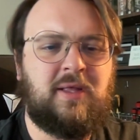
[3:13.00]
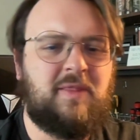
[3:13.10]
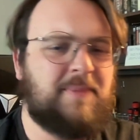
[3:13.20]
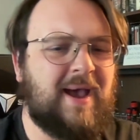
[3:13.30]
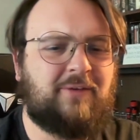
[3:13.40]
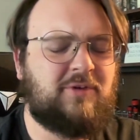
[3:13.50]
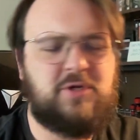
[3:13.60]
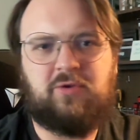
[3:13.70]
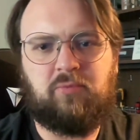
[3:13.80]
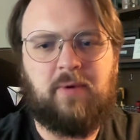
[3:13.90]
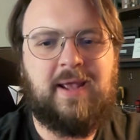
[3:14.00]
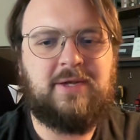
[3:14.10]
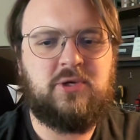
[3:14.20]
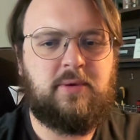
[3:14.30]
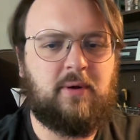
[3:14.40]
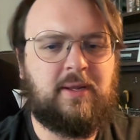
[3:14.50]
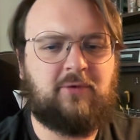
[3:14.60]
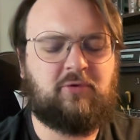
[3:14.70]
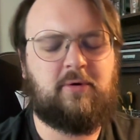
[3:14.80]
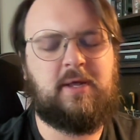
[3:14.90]
The passages range throughout
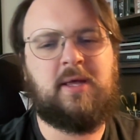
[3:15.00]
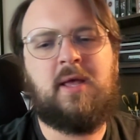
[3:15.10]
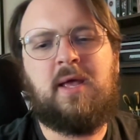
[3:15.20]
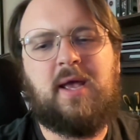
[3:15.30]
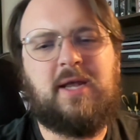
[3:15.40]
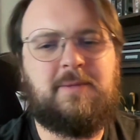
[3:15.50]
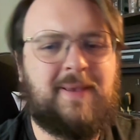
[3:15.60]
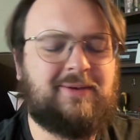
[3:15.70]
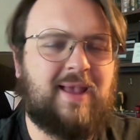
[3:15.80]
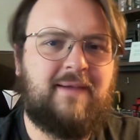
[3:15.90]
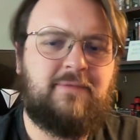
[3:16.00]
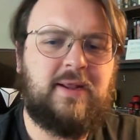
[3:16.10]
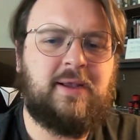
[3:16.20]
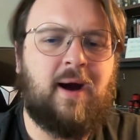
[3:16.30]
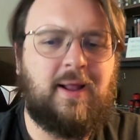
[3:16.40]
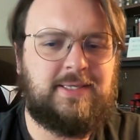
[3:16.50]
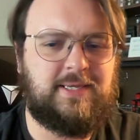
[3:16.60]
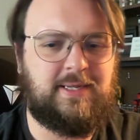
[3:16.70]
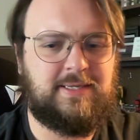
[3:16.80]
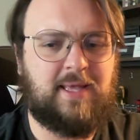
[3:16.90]
history and depict every
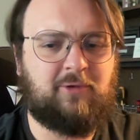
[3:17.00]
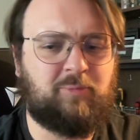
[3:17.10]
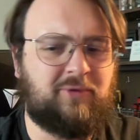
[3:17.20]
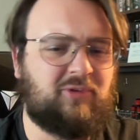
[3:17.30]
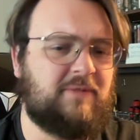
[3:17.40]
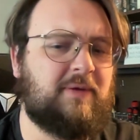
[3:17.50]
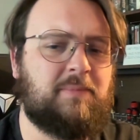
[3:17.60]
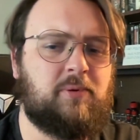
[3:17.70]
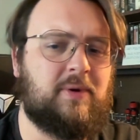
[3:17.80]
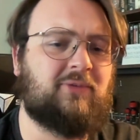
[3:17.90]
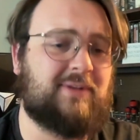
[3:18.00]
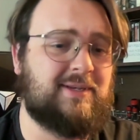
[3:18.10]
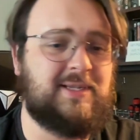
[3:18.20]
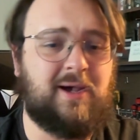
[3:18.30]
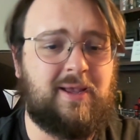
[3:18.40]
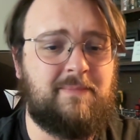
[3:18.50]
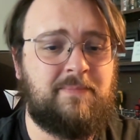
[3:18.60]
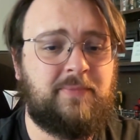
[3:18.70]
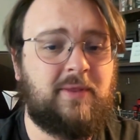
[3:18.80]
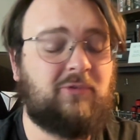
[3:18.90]
continent at specific points in time,
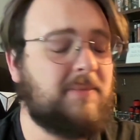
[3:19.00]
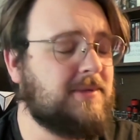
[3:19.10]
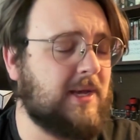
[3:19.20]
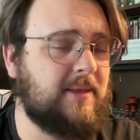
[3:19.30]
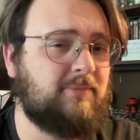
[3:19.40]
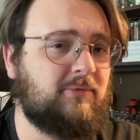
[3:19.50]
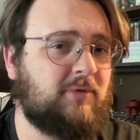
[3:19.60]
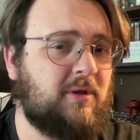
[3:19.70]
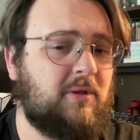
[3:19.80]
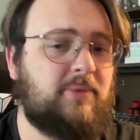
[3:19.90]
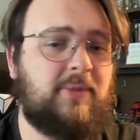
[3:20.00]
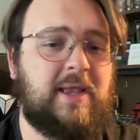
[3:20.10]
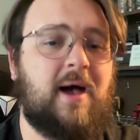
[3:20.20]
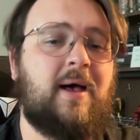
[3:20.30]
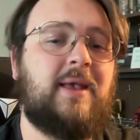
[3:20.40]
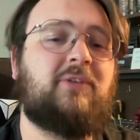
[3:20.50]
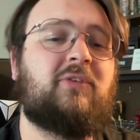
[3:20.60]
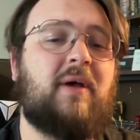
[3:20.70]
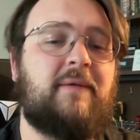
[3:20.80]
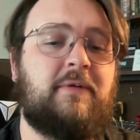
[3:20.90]
sometimes through the
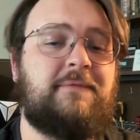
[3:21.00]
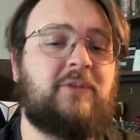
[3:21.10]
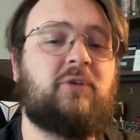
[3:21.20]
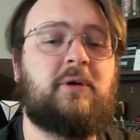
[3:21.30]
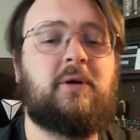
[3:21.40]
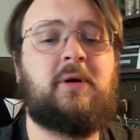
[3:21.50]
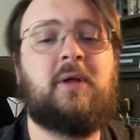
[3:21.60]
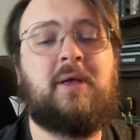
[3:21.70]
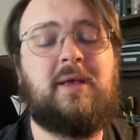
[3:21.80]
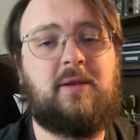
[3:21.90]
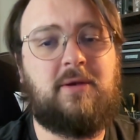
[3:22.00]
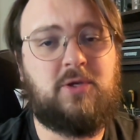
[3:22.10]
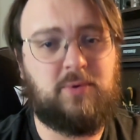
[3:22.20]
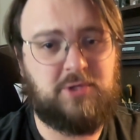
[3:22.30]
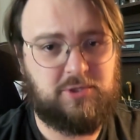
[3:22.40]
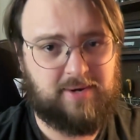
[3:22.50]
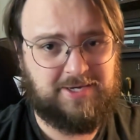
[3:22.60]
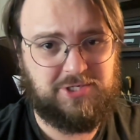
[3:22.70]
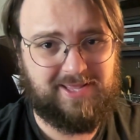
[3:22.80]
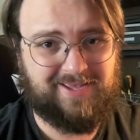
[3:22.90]
eyes of a visitor to a
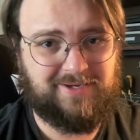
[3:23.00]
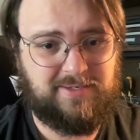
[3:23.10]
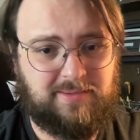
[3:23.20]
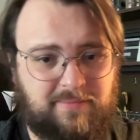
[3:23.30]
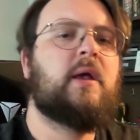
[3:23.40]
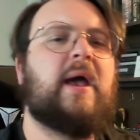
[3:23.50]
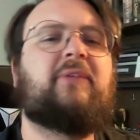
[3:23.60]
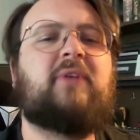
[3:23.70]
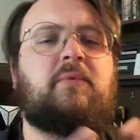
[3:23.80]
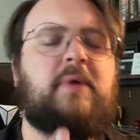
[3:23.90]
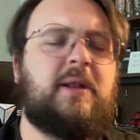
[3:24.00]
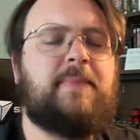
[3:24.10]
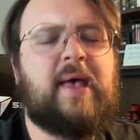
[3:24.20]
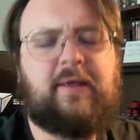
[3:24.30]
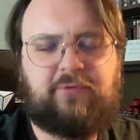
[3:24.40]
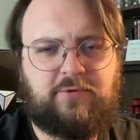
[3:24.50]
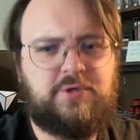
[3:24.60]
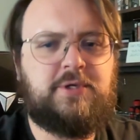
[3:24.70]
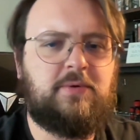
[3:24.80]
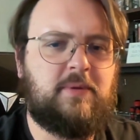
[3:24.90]
strange land. As I read a passage
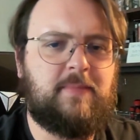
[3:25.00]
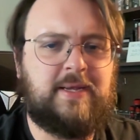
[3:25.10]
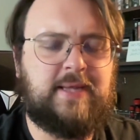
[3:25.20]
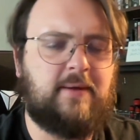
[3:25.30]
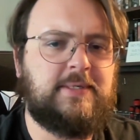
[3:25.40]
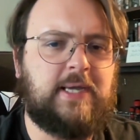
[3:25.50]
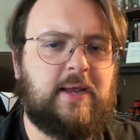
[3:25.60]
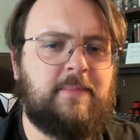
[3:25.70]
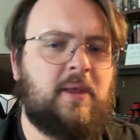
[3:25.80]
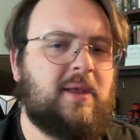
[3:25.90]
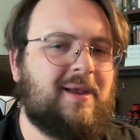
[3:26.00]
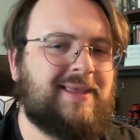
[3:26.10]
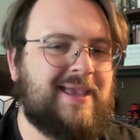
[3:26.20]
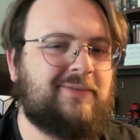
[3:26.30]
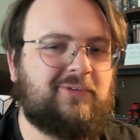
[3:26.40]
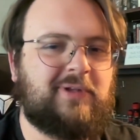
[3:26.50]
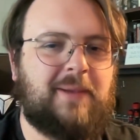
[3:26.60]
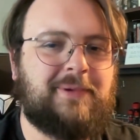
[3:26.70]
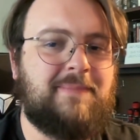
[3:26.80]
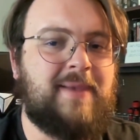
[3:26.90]
or two in my downtime, I can't
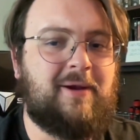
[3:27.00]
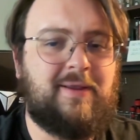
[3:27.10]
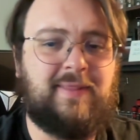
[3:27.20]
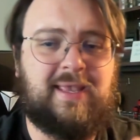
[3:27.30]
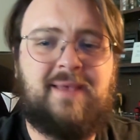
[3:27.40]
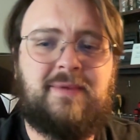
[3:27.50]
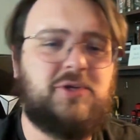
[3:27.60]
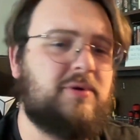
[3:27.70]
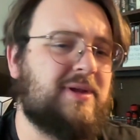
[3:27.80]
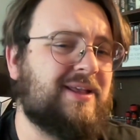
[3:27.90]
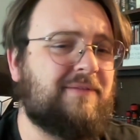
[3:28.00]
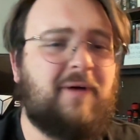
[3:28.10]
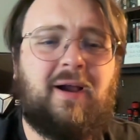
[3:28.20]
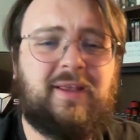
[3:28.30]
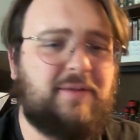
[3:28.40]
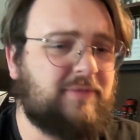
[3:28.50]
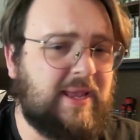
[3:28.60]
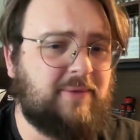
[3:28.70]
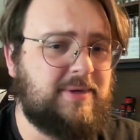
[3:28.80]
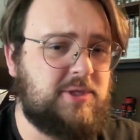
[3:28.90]
stop comparing the imagery and evocative
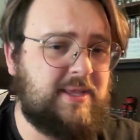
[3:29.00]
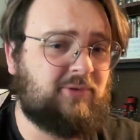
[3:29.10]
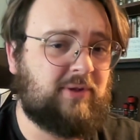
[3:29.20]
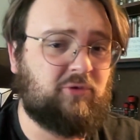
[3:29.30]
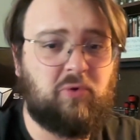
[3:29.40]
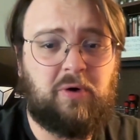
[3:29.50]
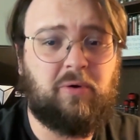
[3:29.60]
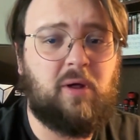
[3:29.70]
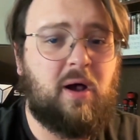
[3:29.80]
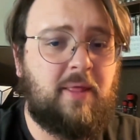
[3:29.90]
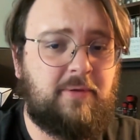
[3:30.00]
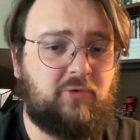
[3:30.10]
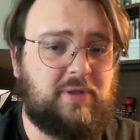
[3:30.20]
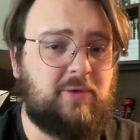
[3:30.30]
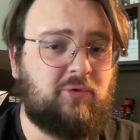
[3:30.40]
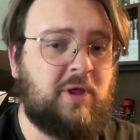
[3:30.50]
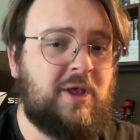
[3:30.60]
language these historical authors use